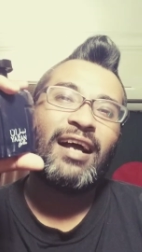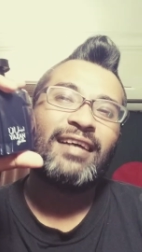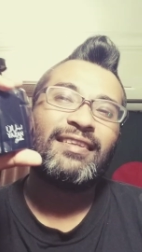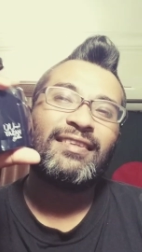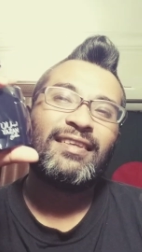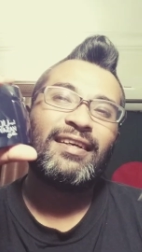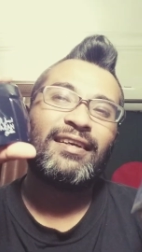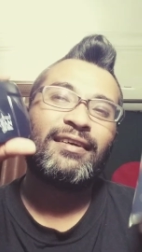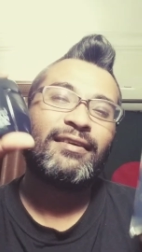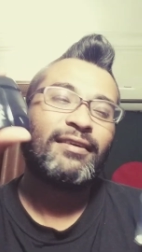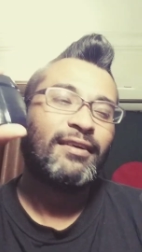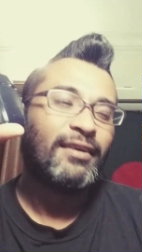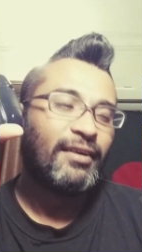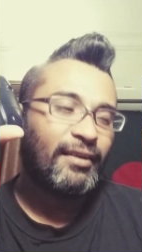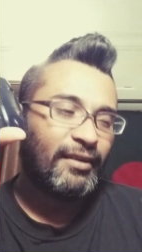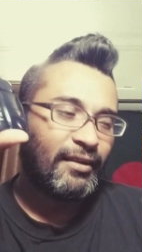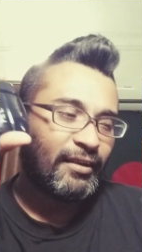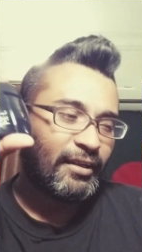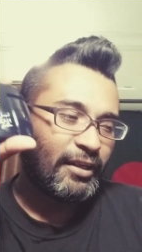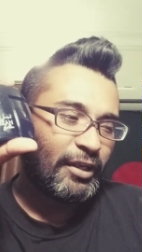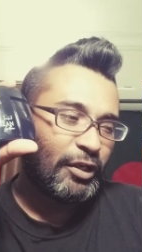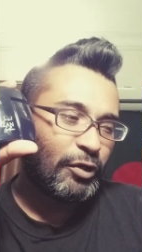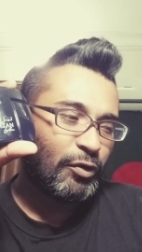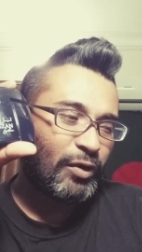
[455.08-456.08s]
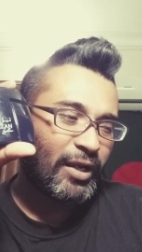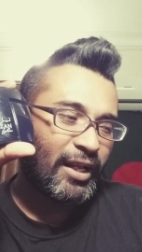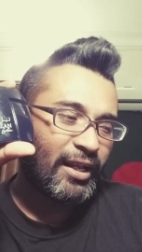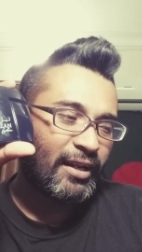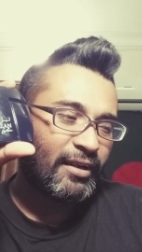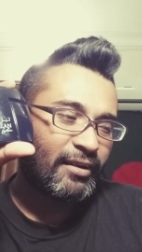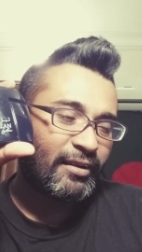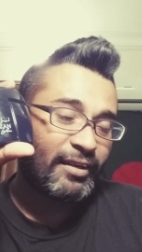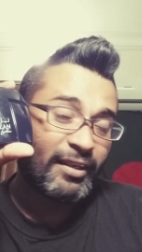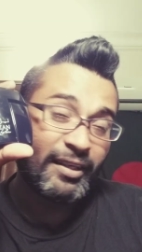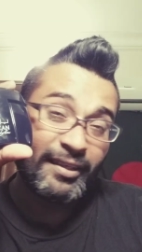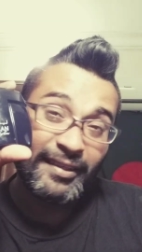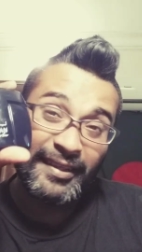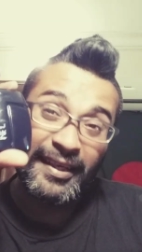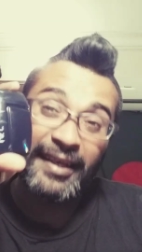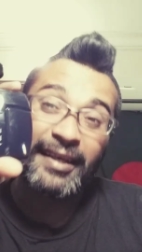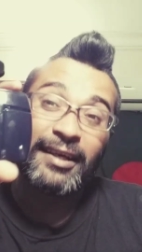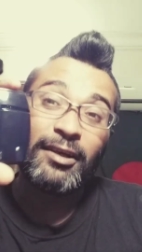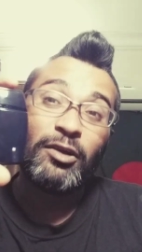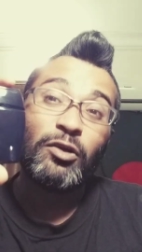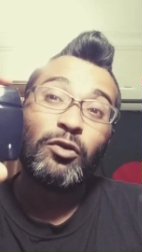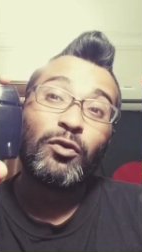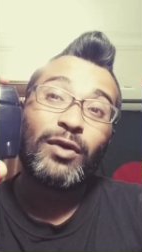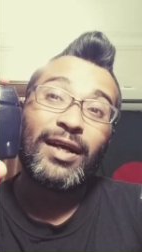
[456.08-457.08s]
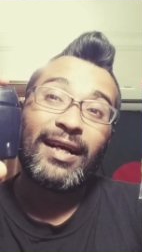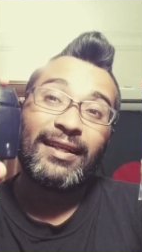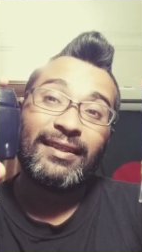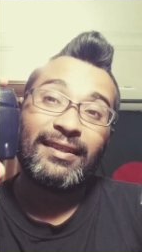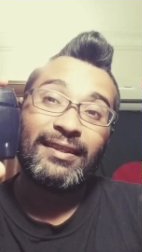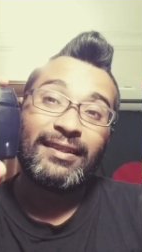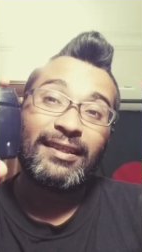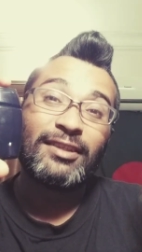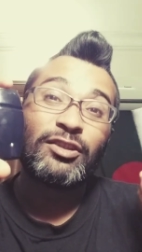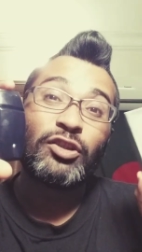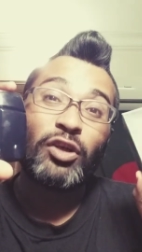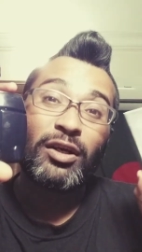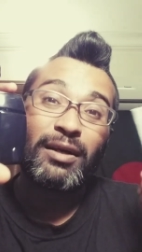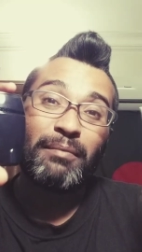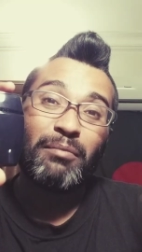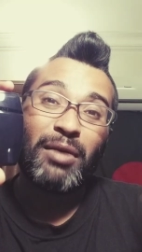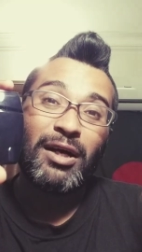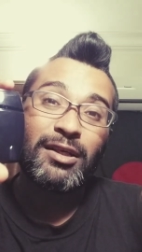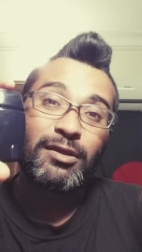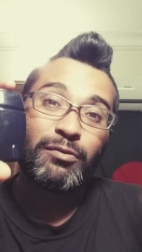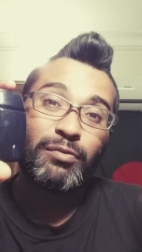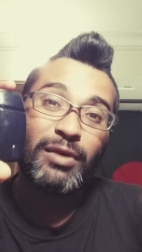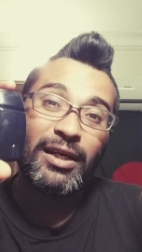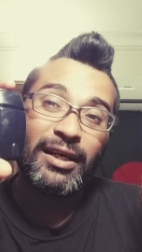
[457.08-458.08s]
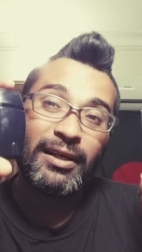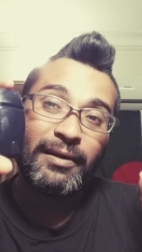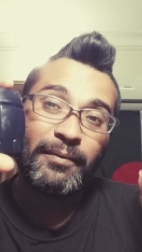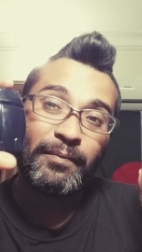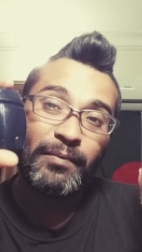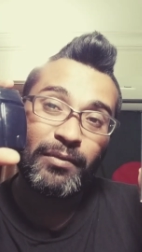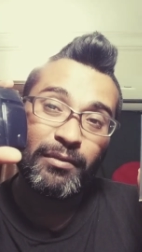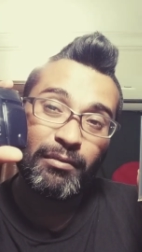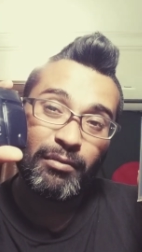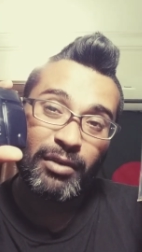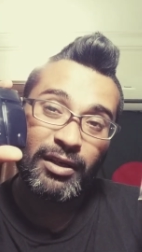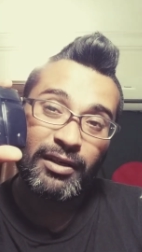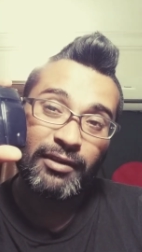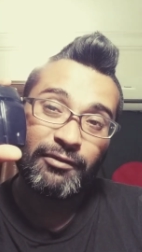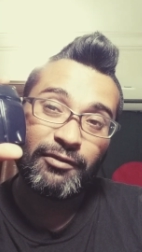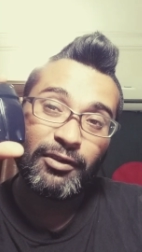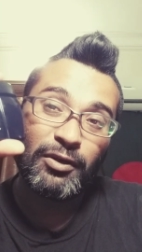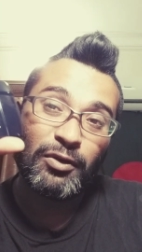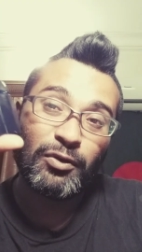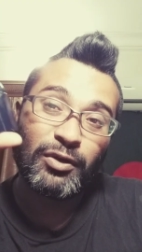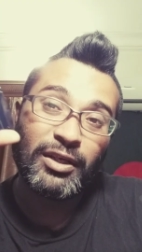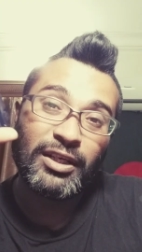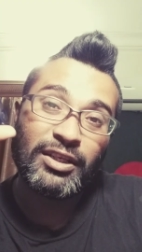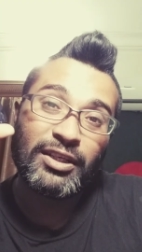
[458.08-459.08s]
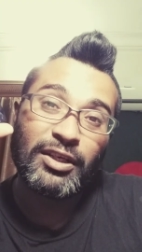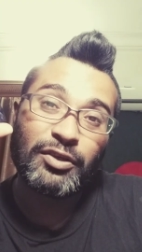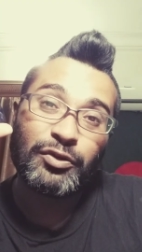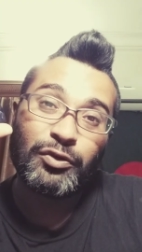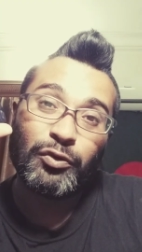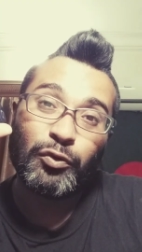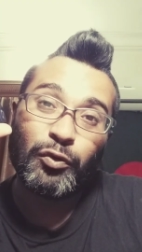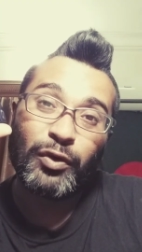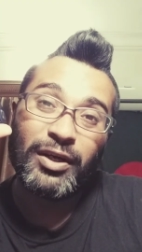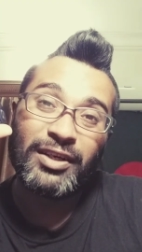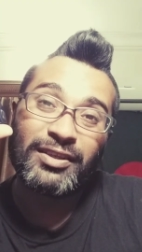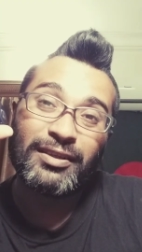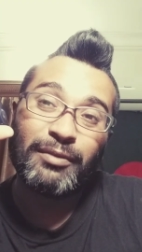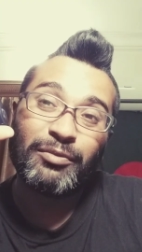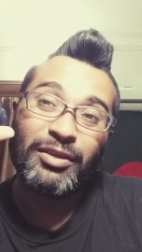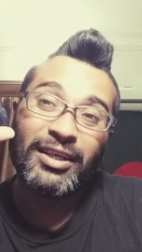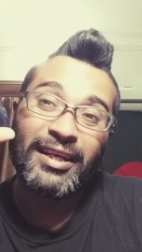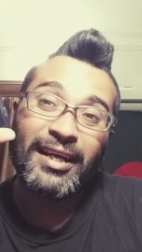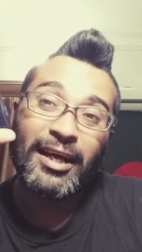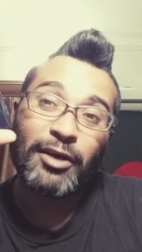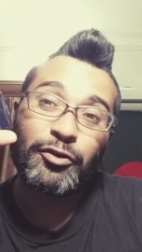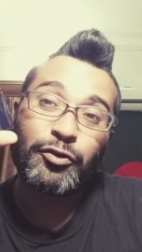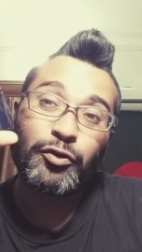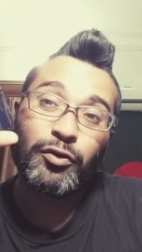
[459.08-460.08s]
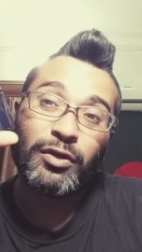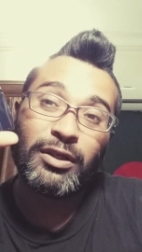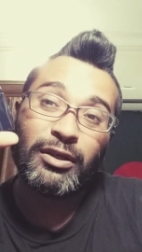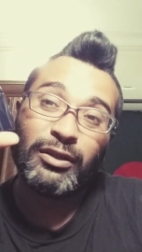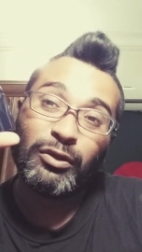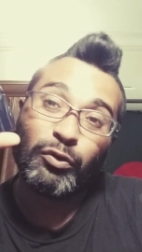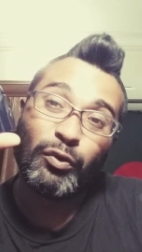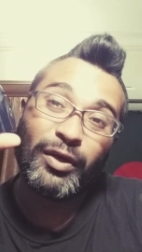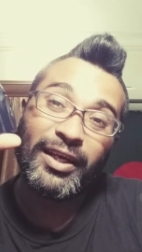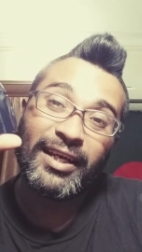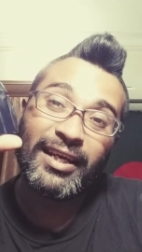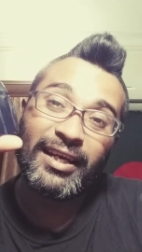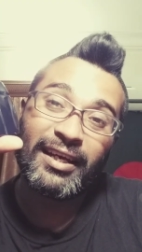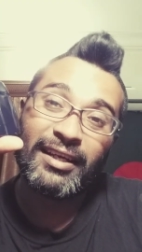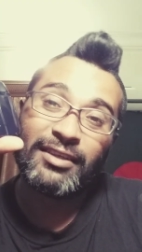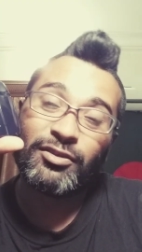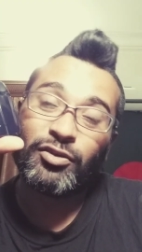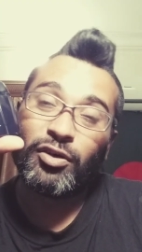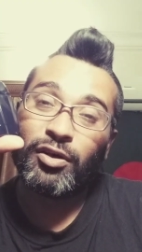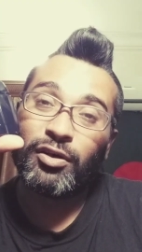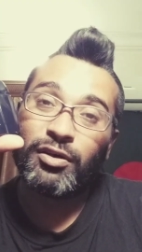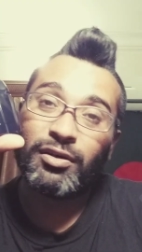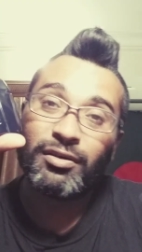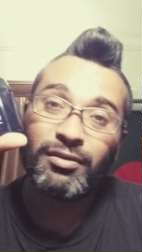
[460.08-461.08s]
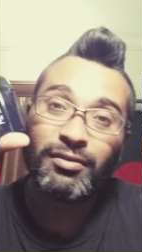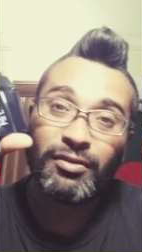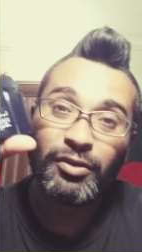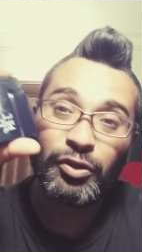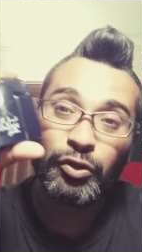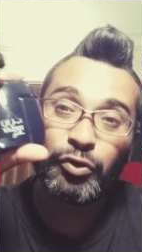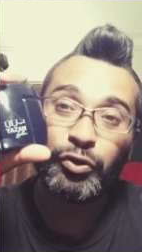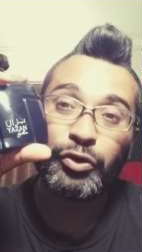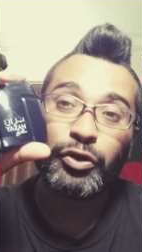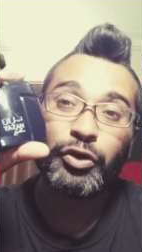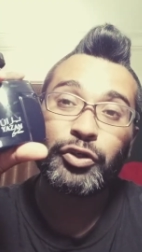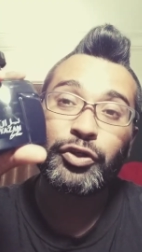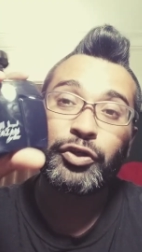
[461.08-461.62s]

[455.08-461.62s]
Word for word: I think you can take a look at this. It's not a must buy, but if you're looking just to wear something casually at the weekends or do your